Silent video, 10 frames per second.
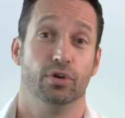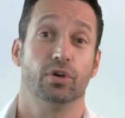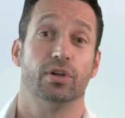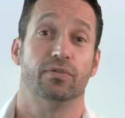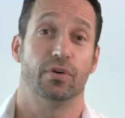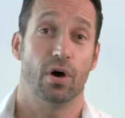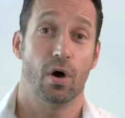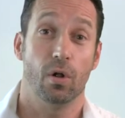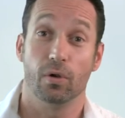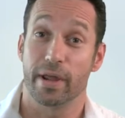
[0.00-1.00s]
you're looking for a
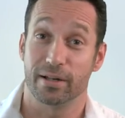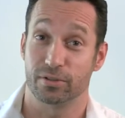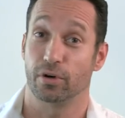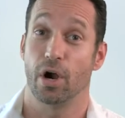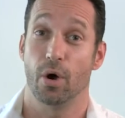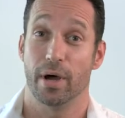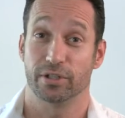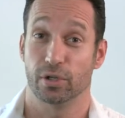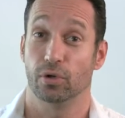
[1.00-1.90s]
whole nail to grow out,